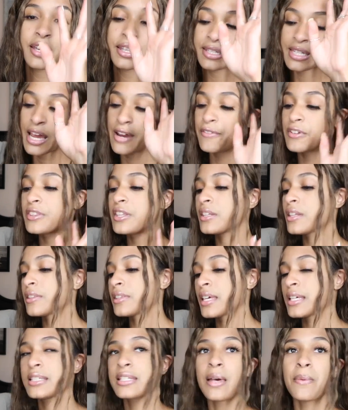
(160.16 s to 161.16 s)
And everything that
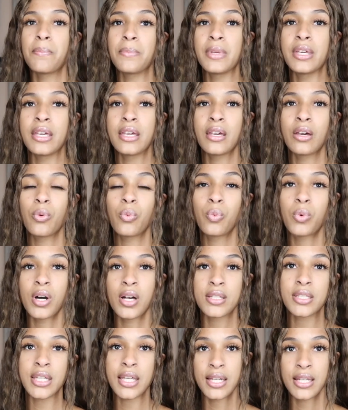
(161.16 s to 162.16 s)
they sent me
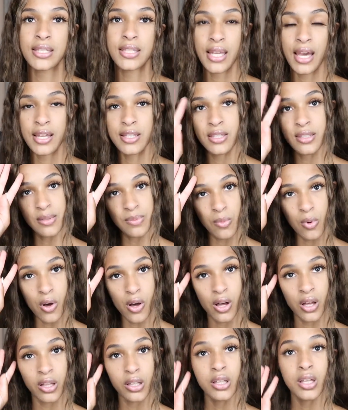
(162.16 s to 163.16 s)
was in a size
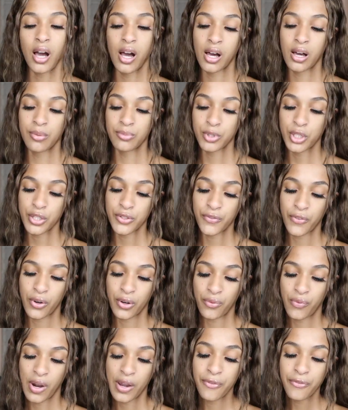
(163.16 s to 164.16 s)
small, just
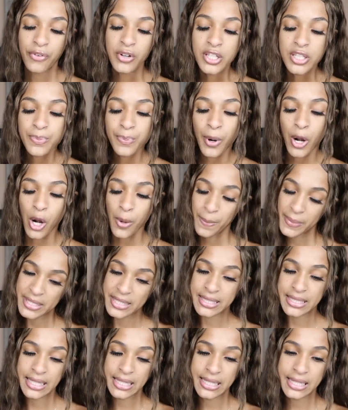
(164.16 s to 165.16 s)
for reference
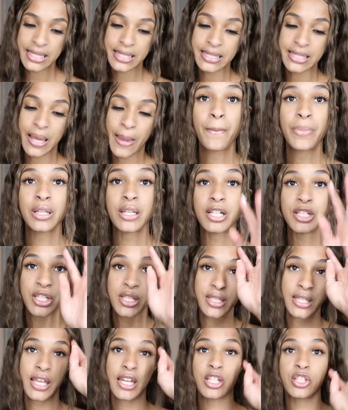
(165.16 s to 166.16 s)
purposes, but let's
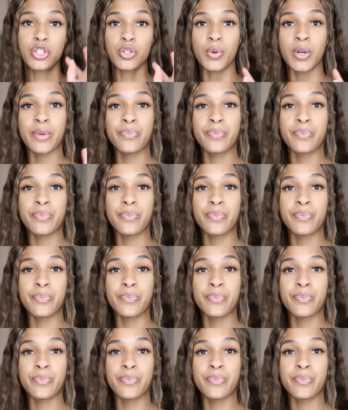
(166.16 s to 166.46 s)
just get into